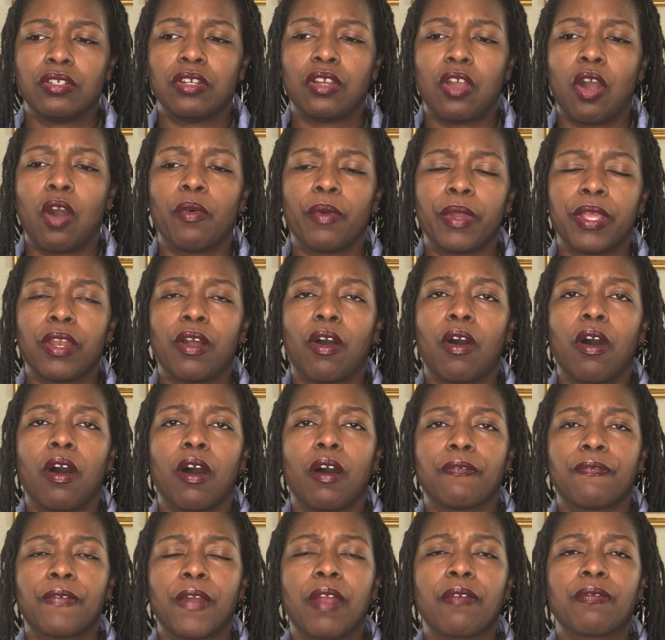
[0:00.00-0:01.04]
going
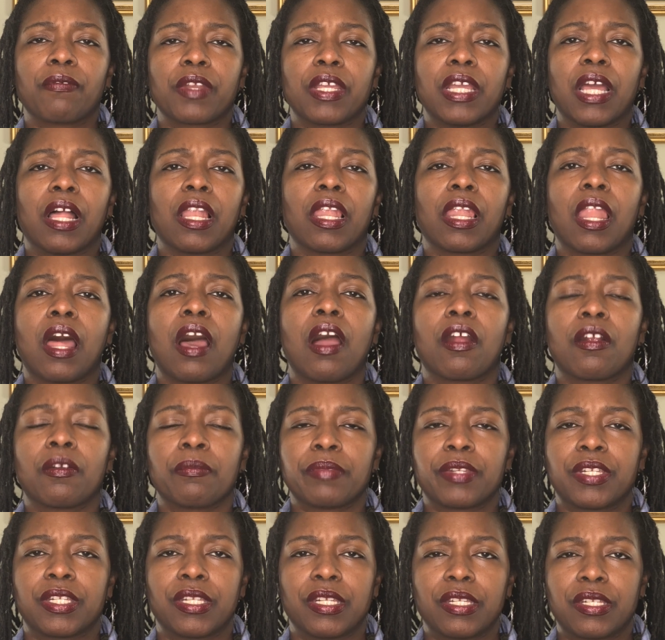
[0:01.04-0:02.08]
off, every alarm
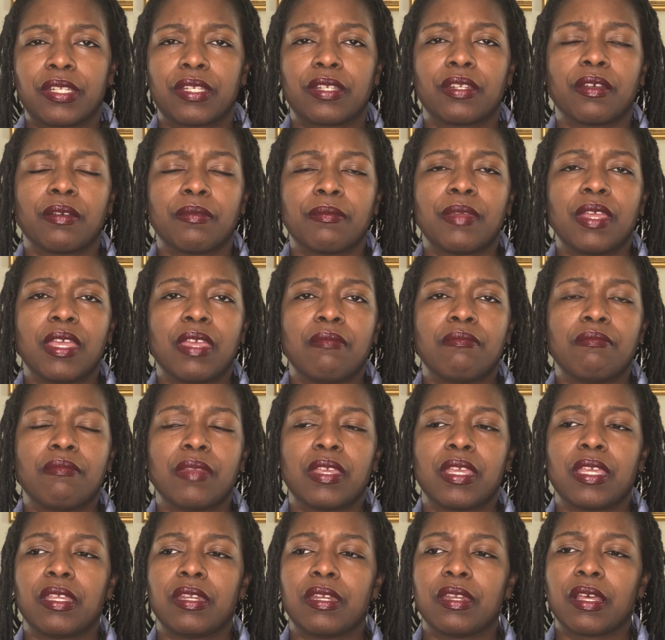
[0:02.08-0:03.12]
system in
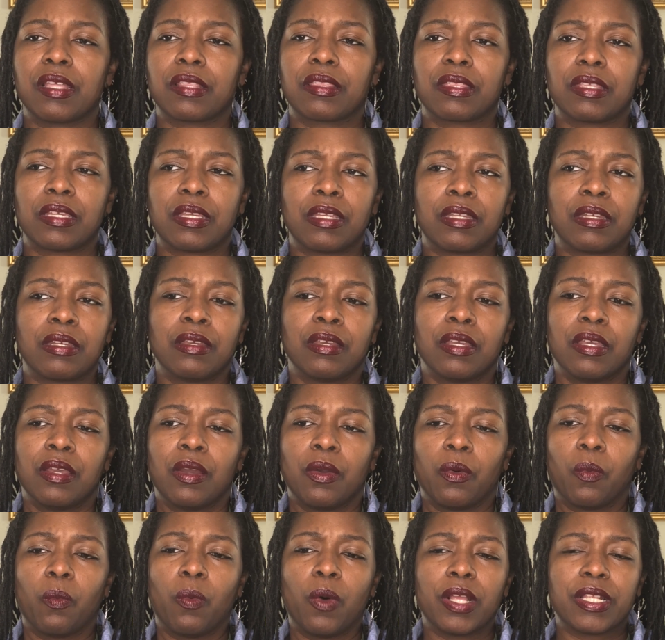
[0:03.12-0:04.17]
me. Nothing
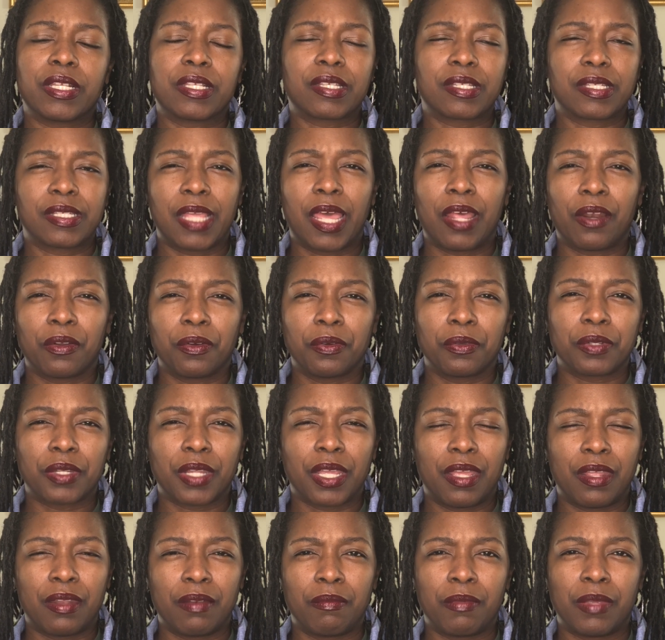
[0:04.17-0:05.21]
was settled
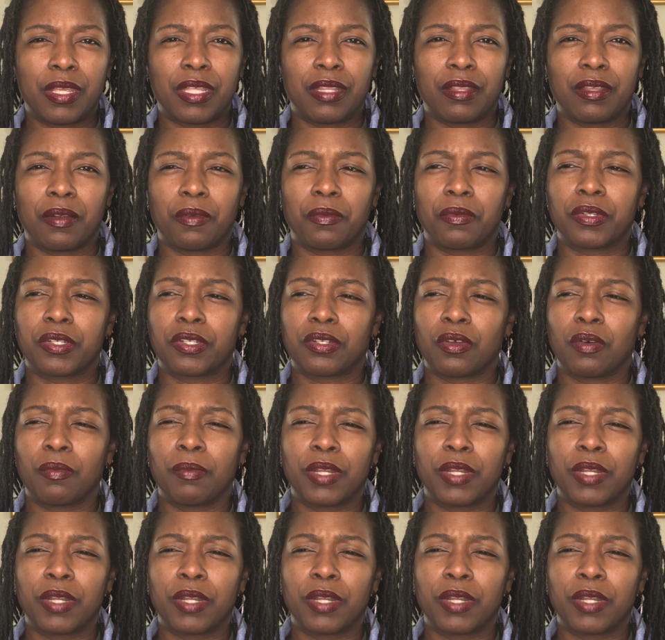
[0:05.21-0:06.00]
in me. There was so